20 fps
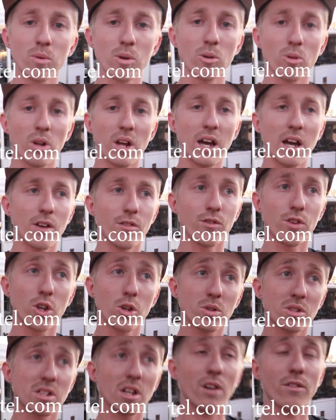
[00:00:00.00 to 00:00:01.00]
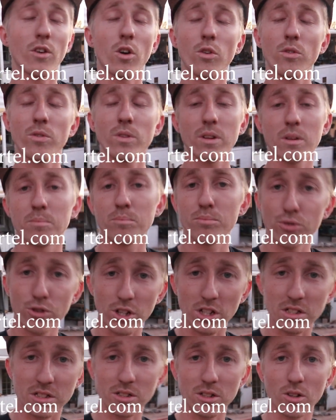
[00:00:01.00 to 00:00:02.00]
We will have new stuff hopefully
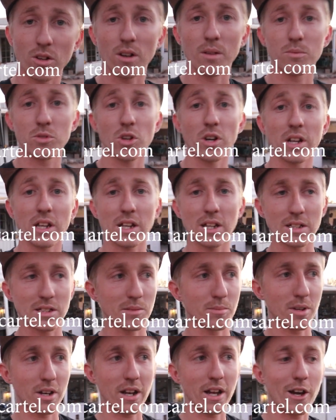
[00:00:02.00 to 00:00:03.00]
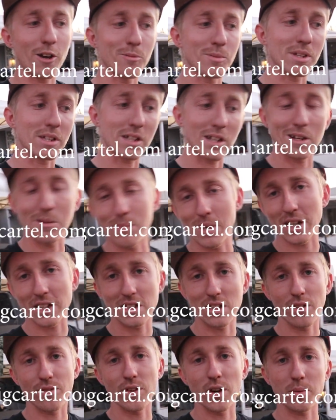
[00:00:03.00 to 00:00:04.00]
pretty soon. I'm trying to get somebody to help me kind of make
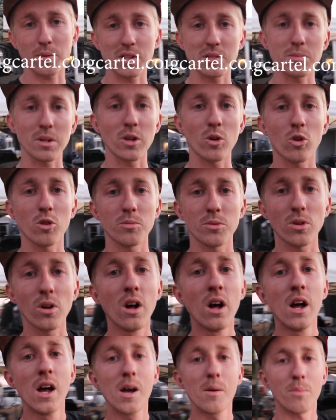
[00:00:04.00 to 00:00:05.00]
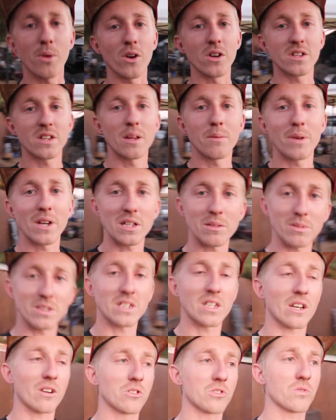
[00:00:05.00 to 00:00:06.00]
stuff up because my normal person that makes my
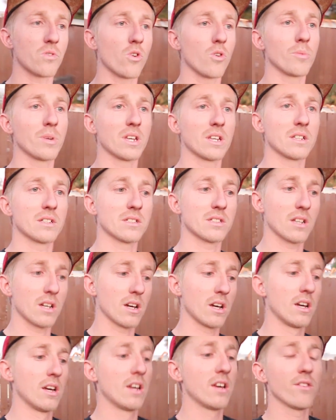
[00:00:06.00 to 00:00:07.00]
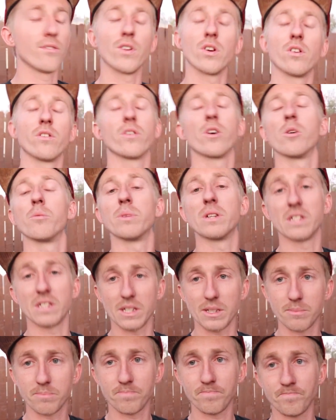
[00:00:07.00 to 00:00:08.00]
stickers for me is uh, very, very
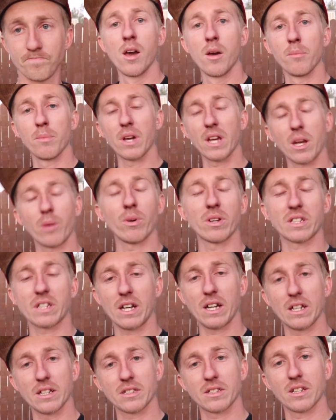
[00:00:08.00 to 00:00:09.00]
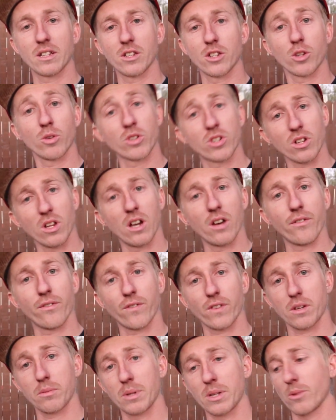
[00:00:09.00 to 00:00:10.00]
busy. But anyways, guys, do what you love,
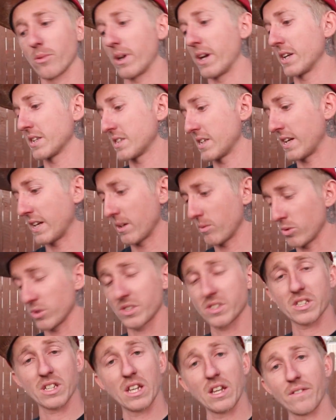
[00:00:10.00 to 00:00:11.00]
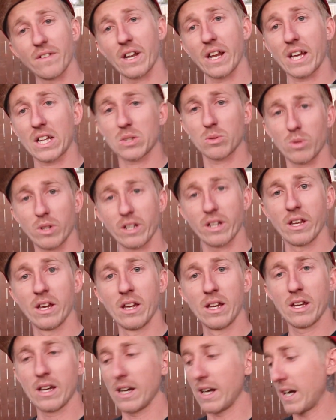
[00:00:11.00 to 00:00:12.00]
Figure out the rest, and we'll see you in the next one.
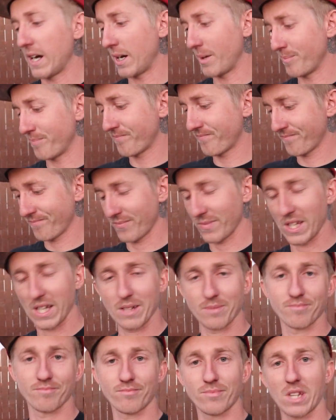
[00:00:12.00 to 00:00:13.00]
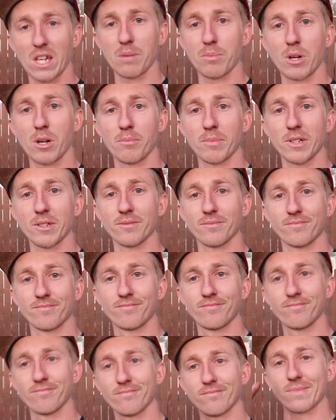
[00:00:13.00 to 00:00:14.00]
Um, yeah, keep on building.
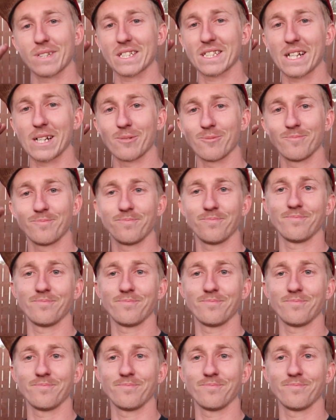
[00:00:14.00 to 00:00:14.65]
Peace out.